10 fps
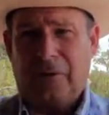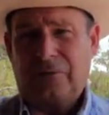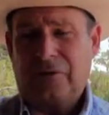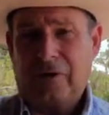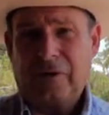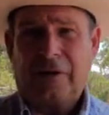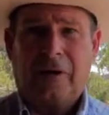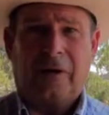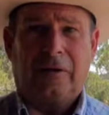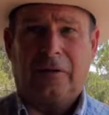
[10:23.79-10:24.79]
upset,
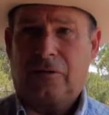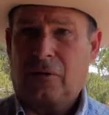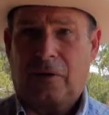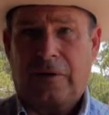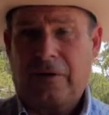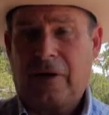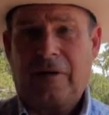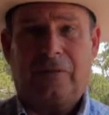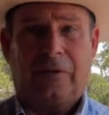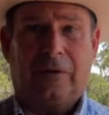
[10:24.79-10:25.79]
and then shortly
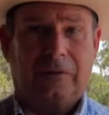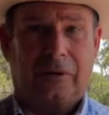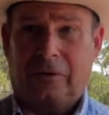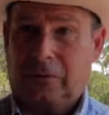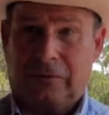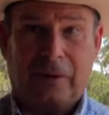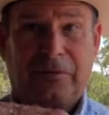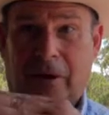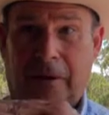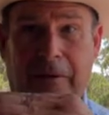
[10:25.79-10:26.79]
thereafter it's going to go
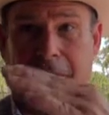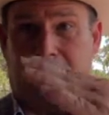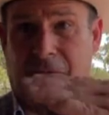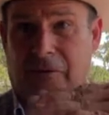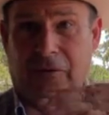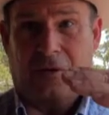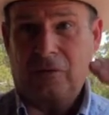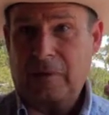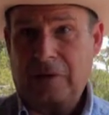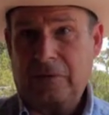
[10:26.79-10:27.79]
subsonic, and as it
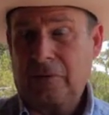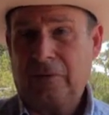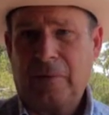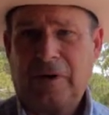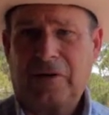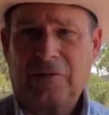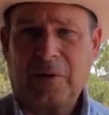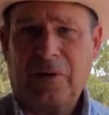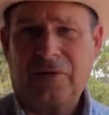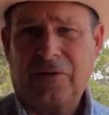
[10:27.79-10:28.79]
goes back through it may
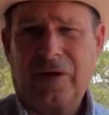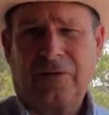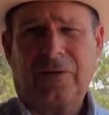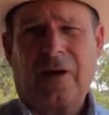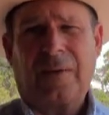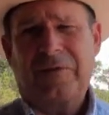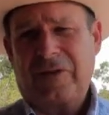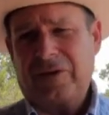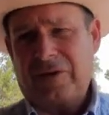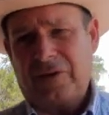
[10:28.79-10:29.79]
experience it again. So I'm
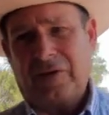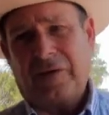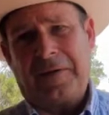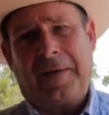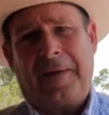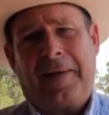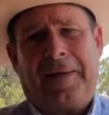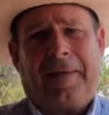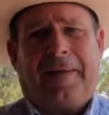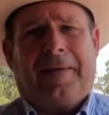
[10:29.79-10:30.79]
thinking
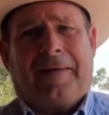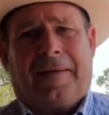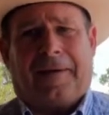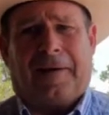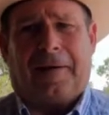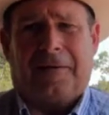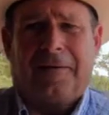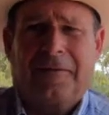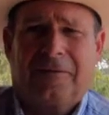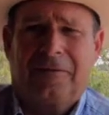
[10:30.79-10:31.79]
that
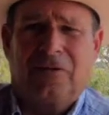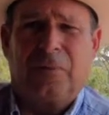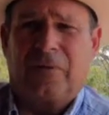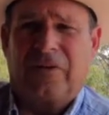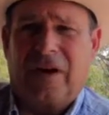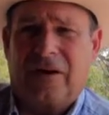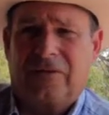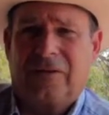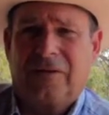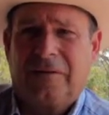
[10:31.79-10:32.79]
super
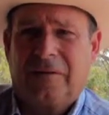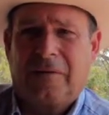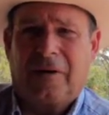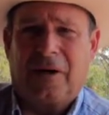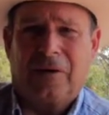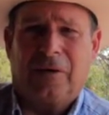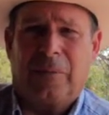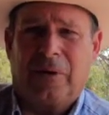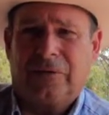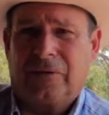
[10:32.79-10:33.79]
fast airgun
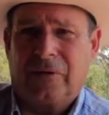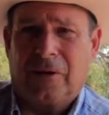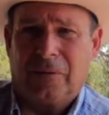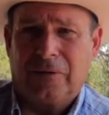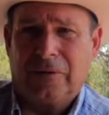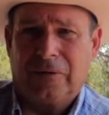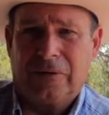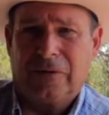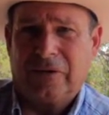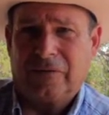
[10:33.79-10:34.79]
pellets are not really a
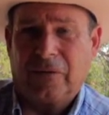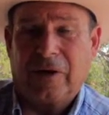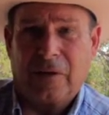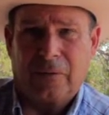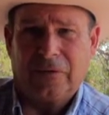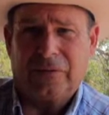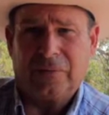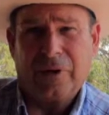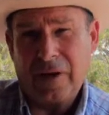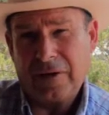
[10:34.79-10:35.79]
good thing for that reason.
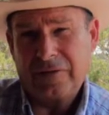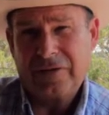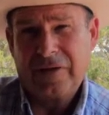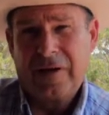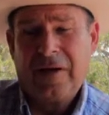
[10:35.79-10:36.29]
Plus,